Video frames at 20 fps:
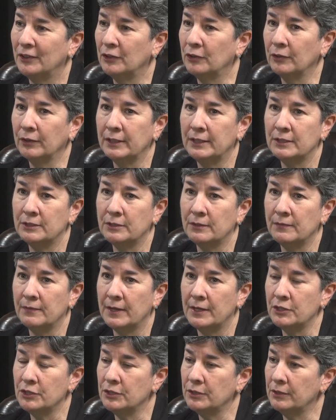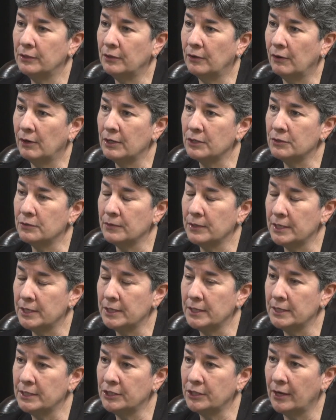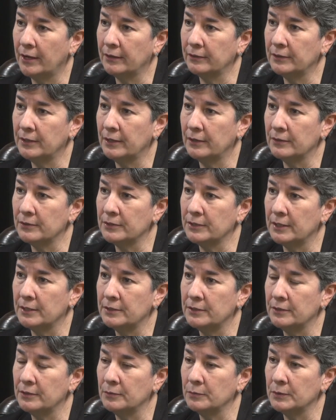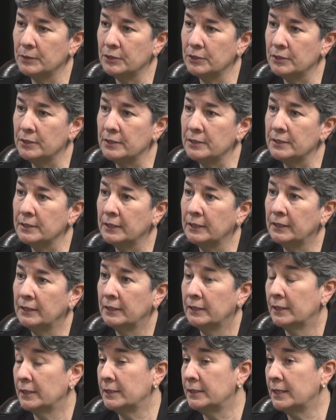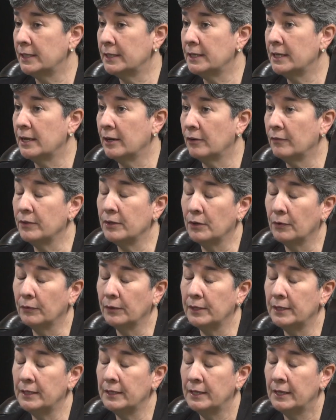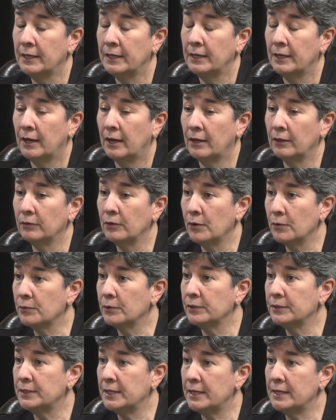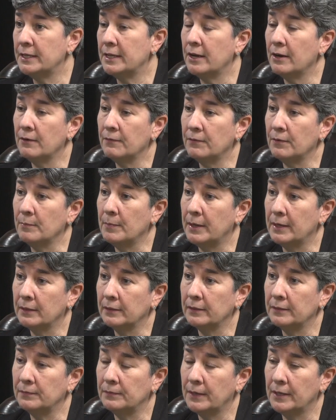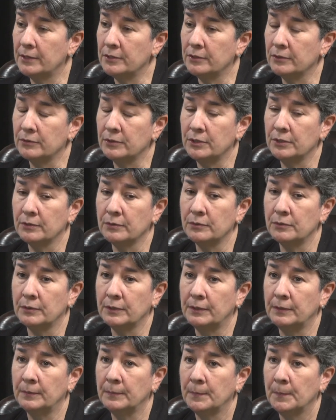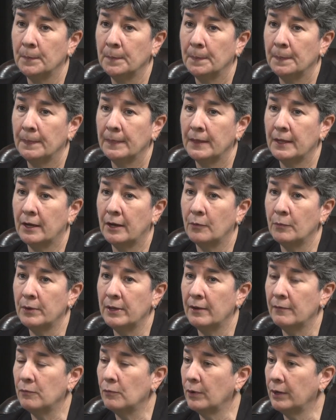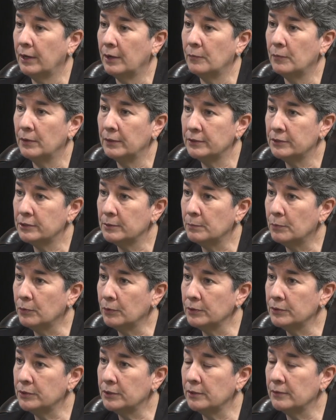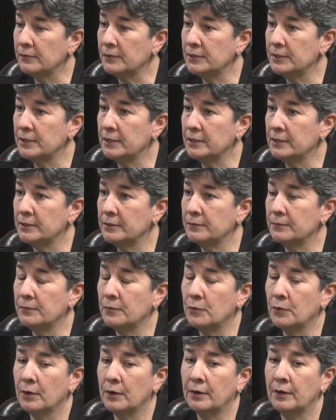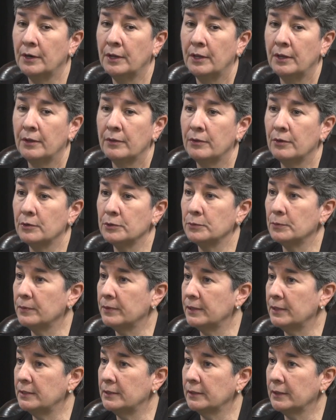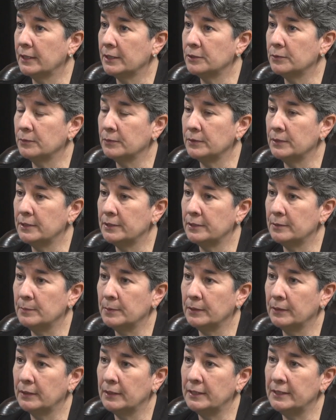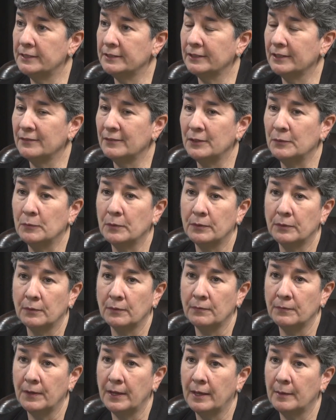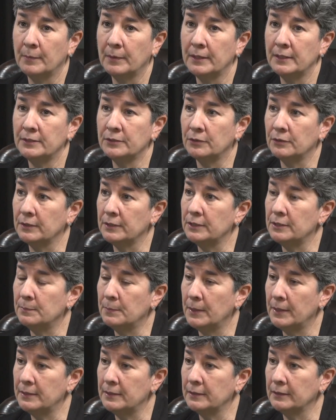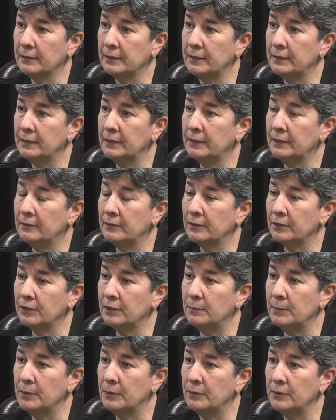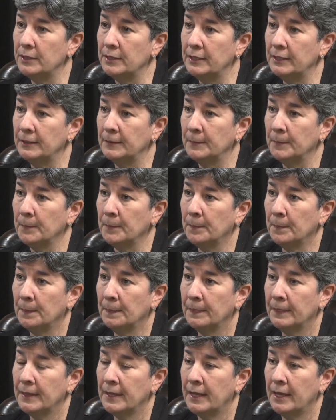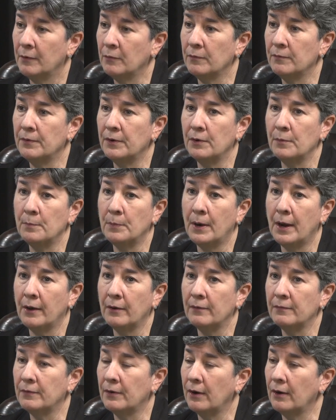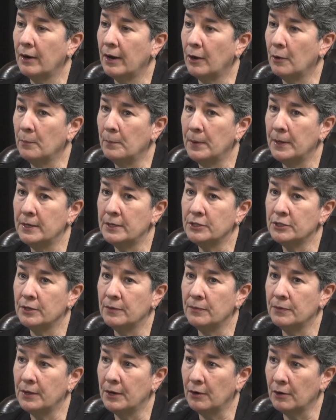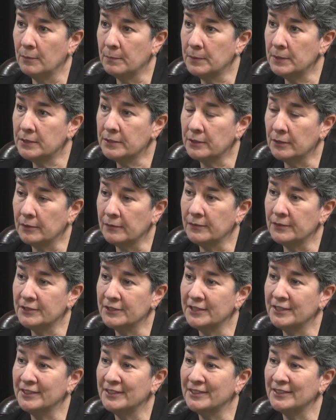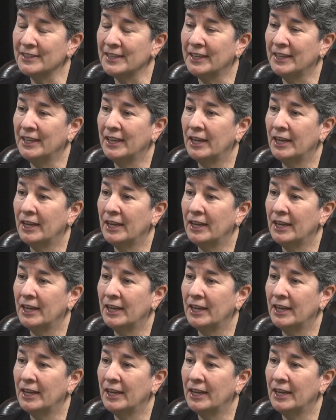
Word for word: early intervention or our Trinity Child Care Center, which is a daycare, the only uh, local daycare for medically fragile children. Uh, we have one on one support services for those with intellectual disabilities living with their families or independently in the community. And we're very proud of our outpatient therapy services.